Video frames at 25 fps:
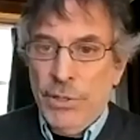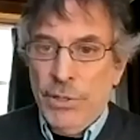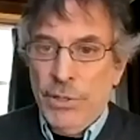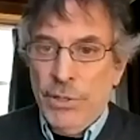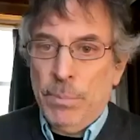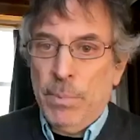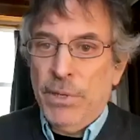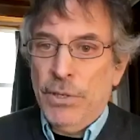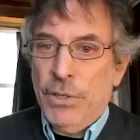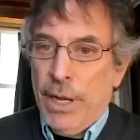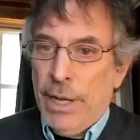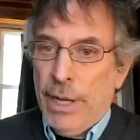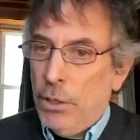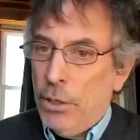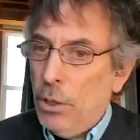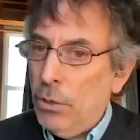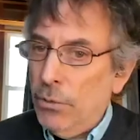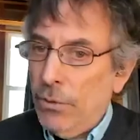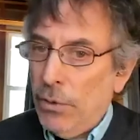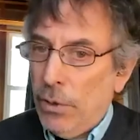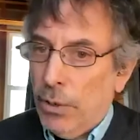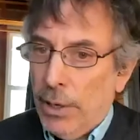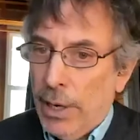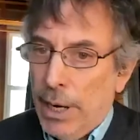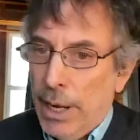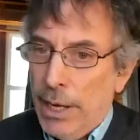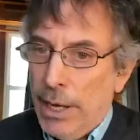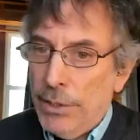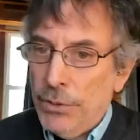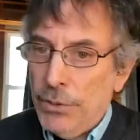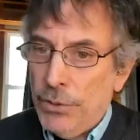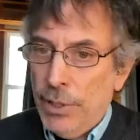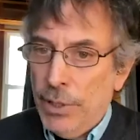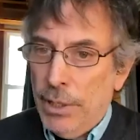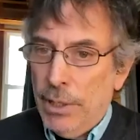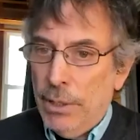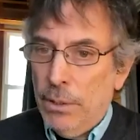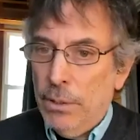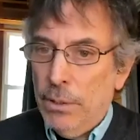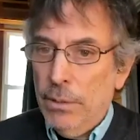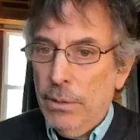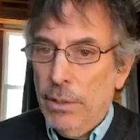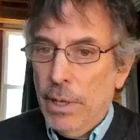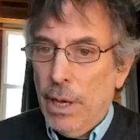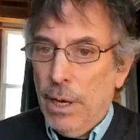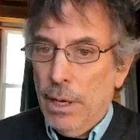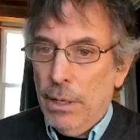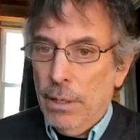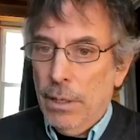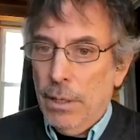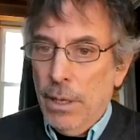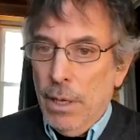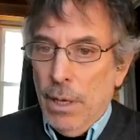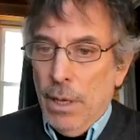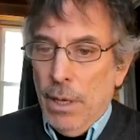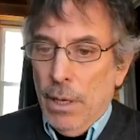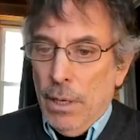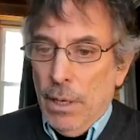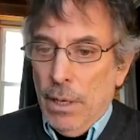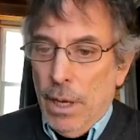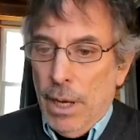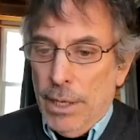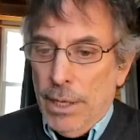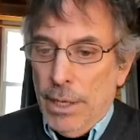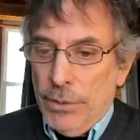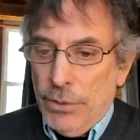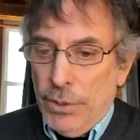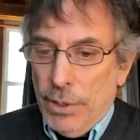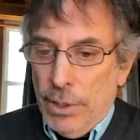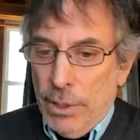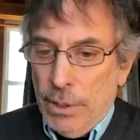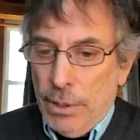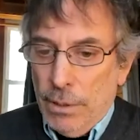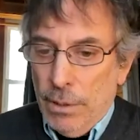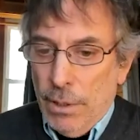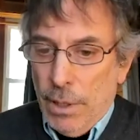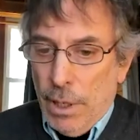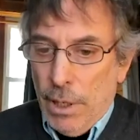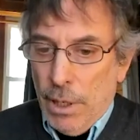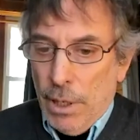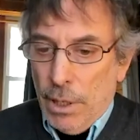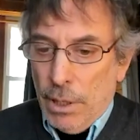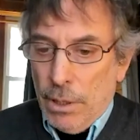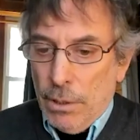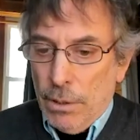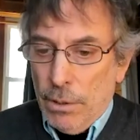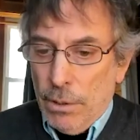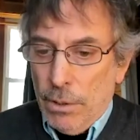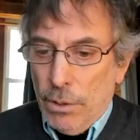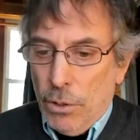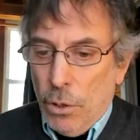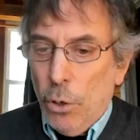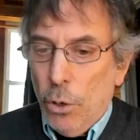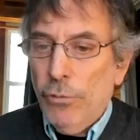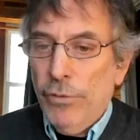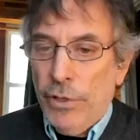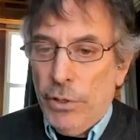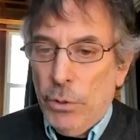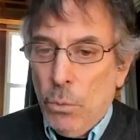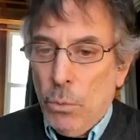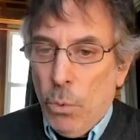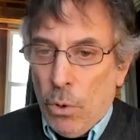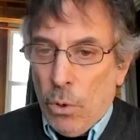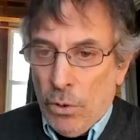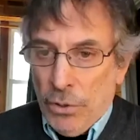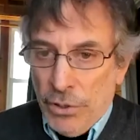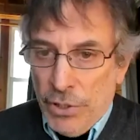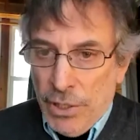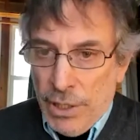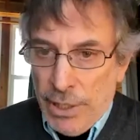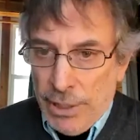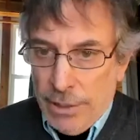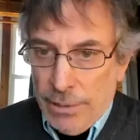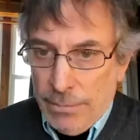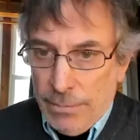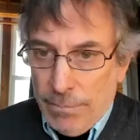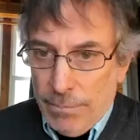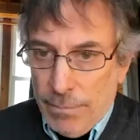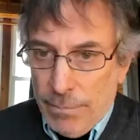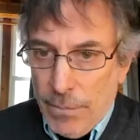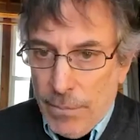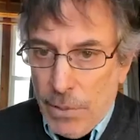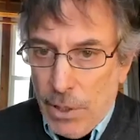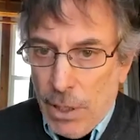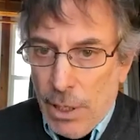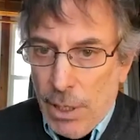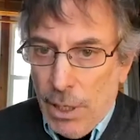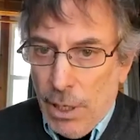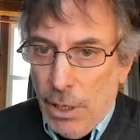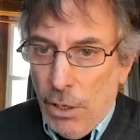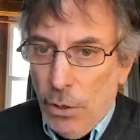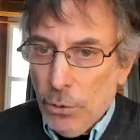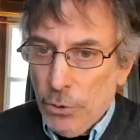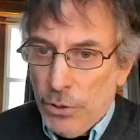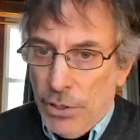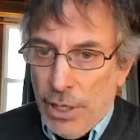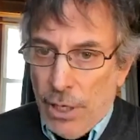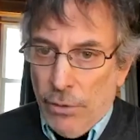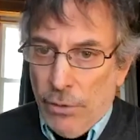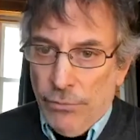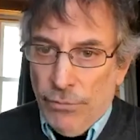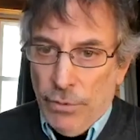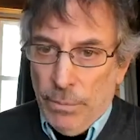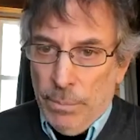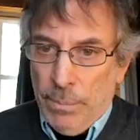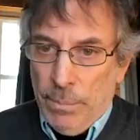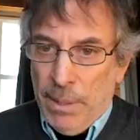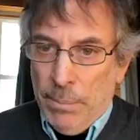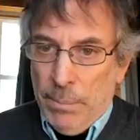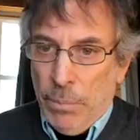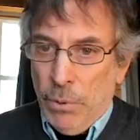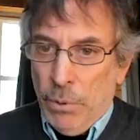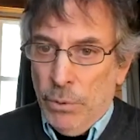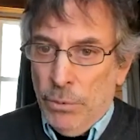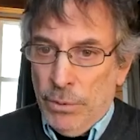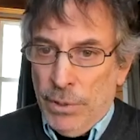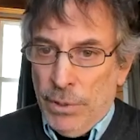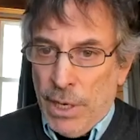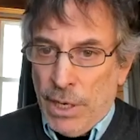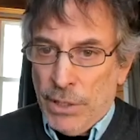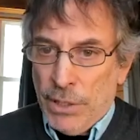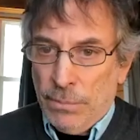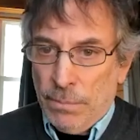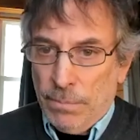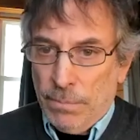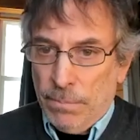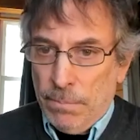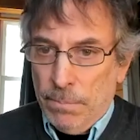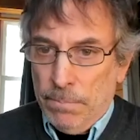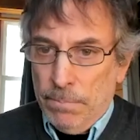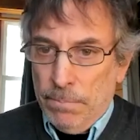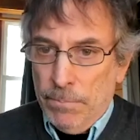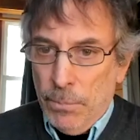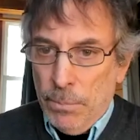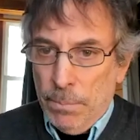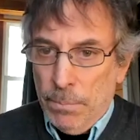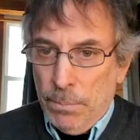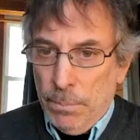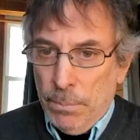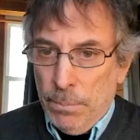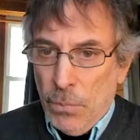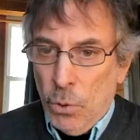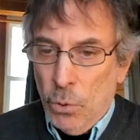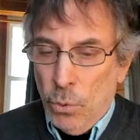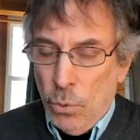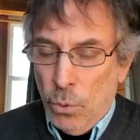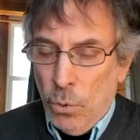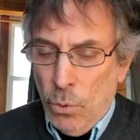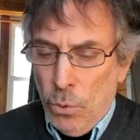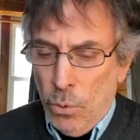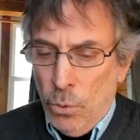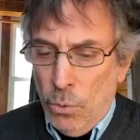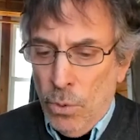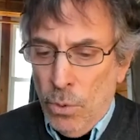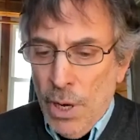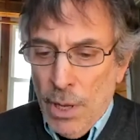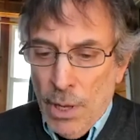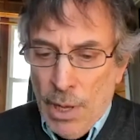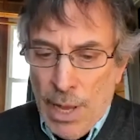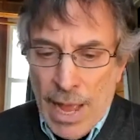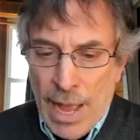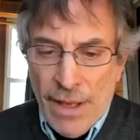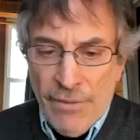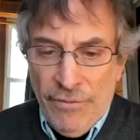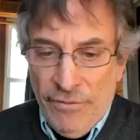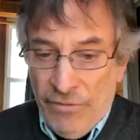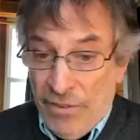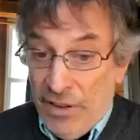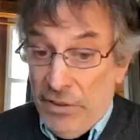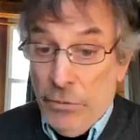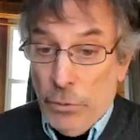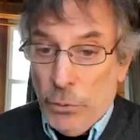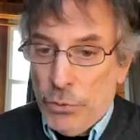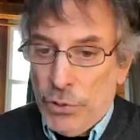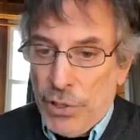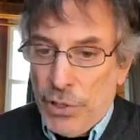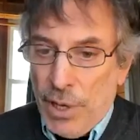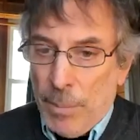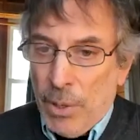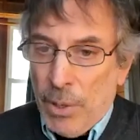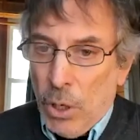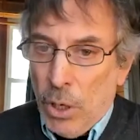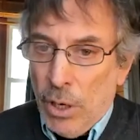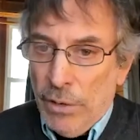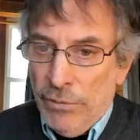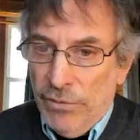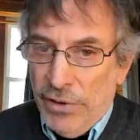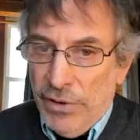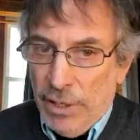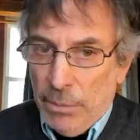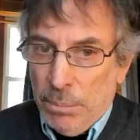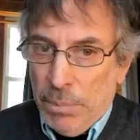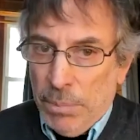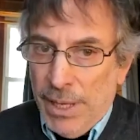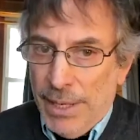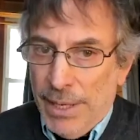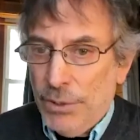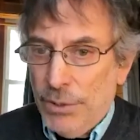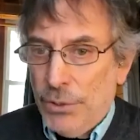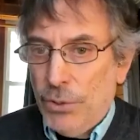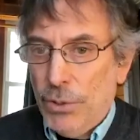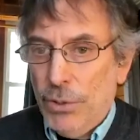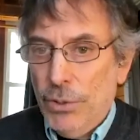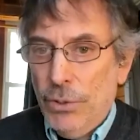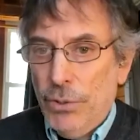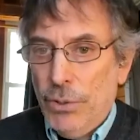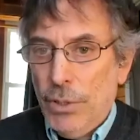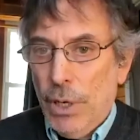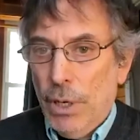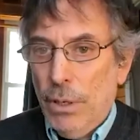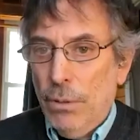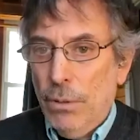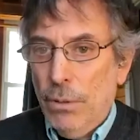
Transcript: taken over as the COVID quarantine hotel for people who have fevers coming off of airplanes. So